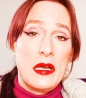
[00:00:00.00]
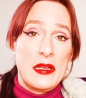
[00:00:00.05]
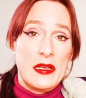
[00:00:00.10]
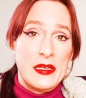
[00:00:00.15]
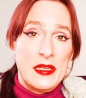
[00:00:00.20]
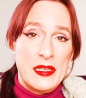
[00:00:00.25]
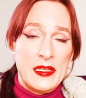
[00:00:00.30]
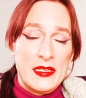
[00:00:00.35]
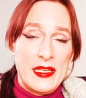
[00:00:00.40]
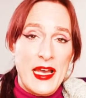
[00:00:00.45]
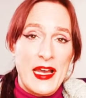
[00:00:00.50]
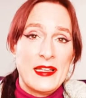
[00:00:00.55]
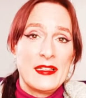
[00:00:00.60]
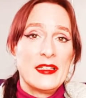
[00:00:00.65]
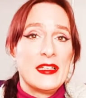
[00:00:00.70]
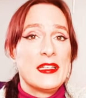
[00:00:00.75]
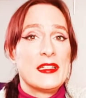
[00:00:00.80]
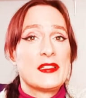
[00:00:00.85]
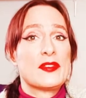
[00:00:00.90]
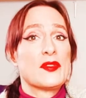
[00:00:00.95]
that
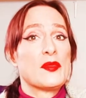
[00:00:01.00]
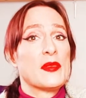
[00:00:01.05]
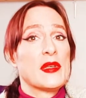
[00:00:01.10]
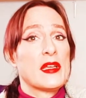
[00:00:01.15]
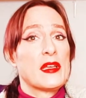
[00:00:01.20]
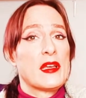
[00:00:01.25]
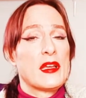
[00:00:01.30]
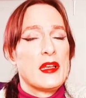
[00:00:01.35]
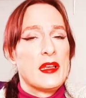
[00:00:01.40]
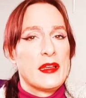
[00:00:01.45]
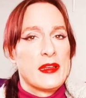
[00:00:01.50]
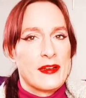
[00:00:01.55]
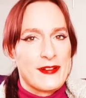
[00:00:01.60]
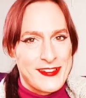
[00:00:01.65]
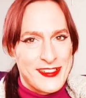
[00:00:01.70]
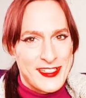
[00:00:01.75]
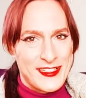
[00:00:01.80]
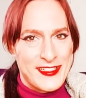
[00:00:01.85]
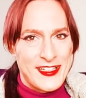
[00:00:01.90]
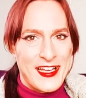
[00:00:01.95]
needs to be
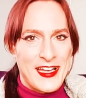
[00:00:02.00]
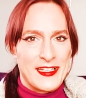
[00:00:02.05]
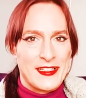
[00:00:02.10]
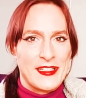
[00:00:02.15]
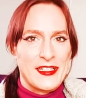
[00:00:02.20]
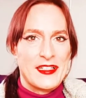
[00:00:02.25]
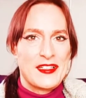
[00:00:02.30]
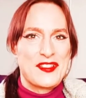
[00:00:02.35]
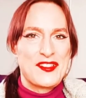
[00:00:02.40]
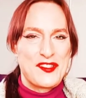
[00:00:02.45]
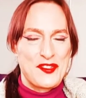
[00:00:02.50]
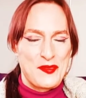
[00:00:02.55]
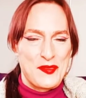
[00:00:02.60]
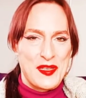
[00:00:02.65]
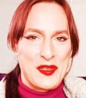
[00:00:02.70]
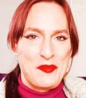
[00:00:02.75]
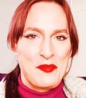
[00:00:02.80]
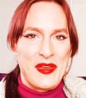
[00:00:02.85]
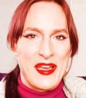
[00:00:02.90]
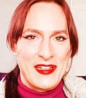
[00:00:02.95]
cleared, that needs to
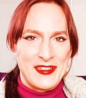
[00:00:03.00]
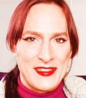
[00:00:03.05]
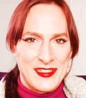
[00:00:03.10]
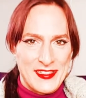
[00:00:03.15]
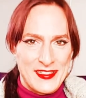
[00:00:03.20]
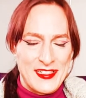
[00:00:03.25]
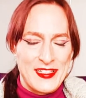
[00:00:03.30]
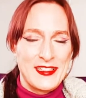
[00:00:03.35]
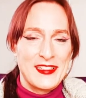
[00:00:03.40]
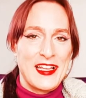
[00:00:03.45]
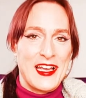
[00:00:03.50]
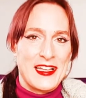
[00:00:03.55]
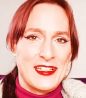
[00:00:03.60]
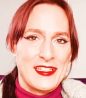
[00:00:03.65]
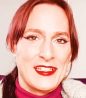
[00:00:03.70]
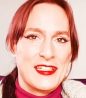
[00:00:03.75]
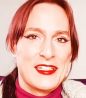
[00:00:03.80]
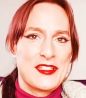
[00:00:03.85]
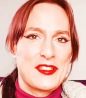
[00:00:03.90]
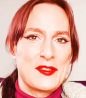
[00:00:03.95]
be mended, that
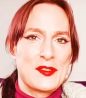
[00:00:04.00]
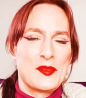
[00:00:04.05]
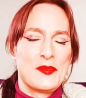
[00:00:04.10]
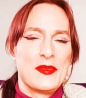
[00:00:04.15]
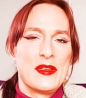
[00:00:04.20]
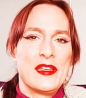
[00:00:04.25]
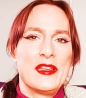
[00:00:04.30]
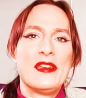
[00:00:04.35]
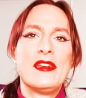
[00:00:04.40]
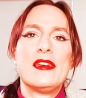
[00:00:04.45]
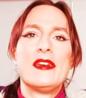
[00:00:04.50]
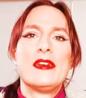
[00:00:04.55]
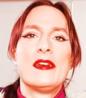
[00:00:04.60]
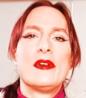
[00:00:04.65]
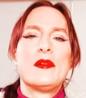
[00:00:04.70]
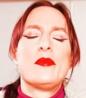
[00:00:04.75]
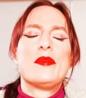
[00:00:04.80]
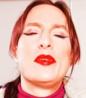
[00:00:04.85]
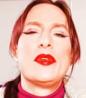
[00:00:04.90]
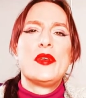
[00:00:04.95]
needs to be
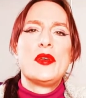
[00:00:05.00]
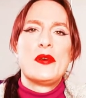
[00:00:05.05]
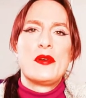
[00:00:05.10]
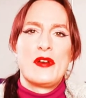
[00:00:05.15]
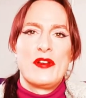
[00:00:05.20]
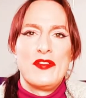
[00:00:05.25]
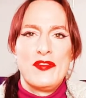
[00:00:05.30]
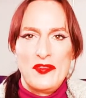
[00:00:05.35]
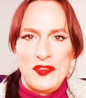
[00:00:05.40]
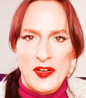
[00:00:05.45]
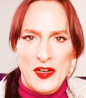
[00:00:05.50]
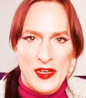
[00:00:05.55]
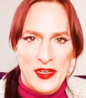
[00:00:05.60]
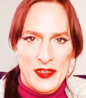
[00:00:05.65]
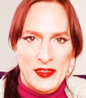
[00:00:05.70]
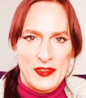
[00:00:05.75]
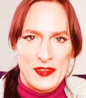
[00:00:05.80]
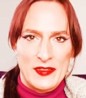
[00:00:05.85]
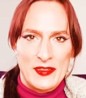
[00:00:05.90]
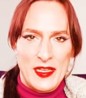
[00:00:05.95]

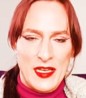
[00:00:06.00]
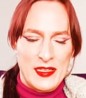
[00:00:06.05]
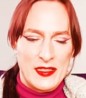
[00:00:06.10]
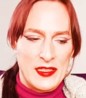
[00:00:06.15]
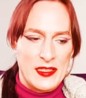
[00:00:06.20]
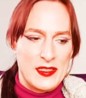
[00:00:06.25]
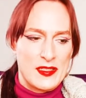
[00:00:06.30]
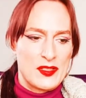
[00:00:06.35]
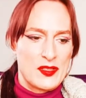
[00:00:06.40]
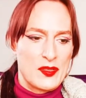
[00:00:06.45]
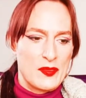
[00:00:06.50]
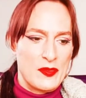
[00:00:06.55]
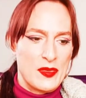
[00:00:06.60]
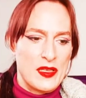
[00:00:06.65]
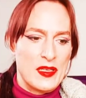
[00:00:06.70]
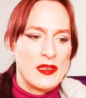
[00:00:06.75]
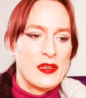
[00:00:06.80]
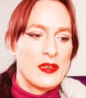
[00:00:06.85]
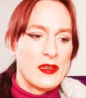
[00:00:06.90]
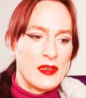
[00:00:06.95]
purified, that needs to
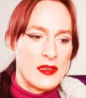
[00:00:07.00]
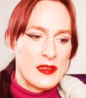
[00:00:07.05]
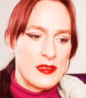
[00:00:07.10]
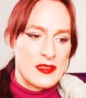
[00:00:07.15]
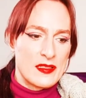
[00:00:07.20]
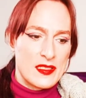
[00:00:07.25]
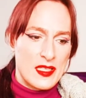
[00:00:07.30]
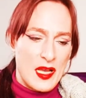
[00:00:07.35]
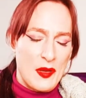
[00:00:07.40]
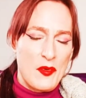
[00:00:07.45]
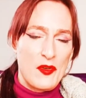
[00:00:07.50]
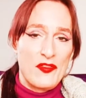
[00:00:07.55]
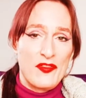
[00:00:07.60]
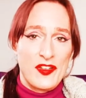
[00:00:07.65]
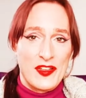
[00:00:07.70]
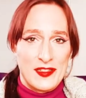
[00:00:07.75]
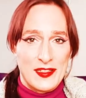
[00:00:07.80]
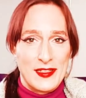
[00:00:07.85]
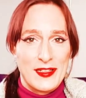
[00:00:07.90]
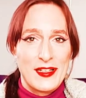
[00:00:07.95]
be, some of
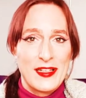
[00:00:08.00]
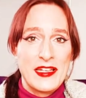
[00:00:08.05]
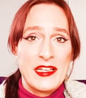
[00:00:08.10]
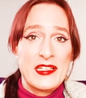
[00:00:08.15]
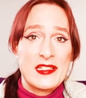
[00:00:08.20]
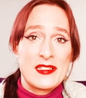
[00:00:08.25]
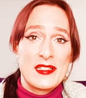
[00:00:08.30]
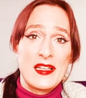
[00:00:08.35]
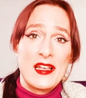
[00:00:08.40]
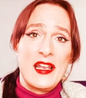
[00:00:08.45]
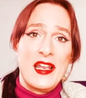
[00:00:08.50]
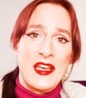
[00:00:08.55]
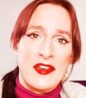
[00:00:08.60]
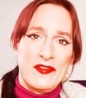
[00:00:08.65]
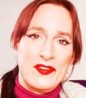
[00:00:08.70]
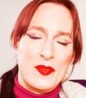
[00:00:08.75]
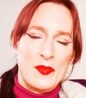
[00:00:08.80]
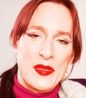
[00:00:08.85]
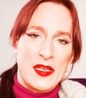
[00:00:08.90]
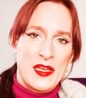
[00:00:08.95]
it at least,
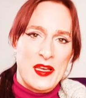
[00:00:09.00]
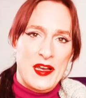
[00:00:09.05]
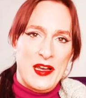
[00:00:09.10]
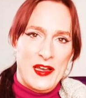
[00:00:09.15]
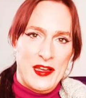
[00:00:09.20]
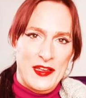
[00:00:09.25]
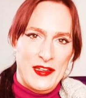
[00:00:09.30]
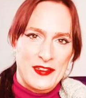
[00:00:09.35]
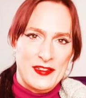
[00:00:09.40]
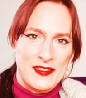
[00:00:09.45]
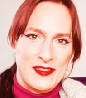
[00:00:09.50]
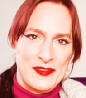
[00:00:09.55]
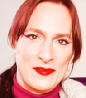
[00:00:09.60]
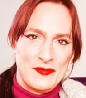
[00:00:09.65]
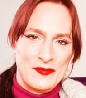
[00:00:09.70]
left behind.